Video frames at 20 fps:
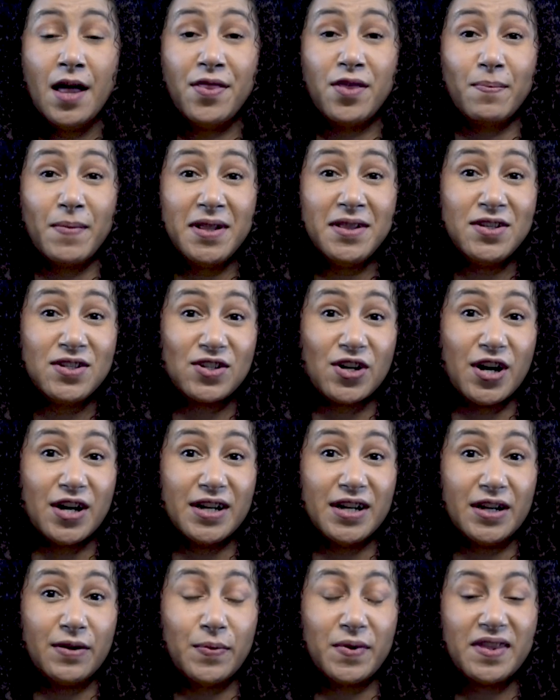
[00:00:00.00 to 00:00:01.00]
The month
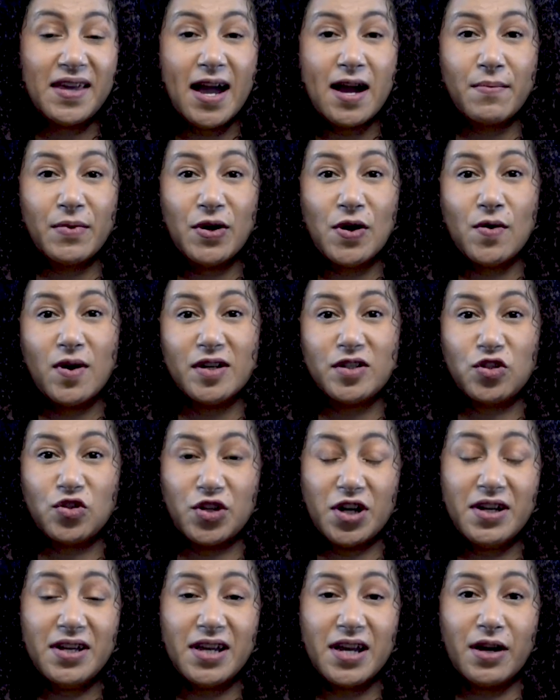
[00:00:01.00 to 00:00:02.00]
started with Cameco
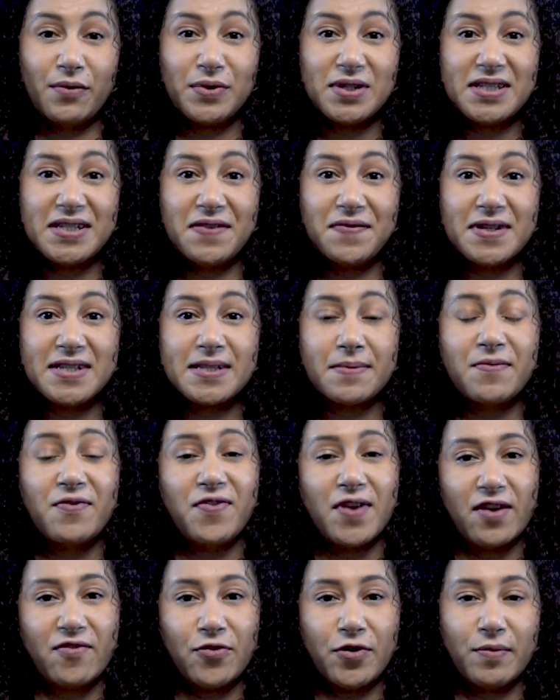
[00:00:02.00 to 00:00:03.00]
Australia receiving some
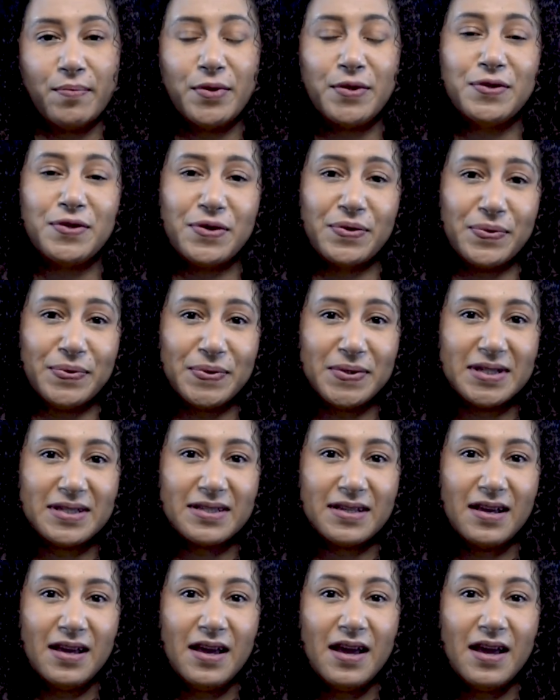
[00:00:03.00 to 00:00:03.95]
favourable news.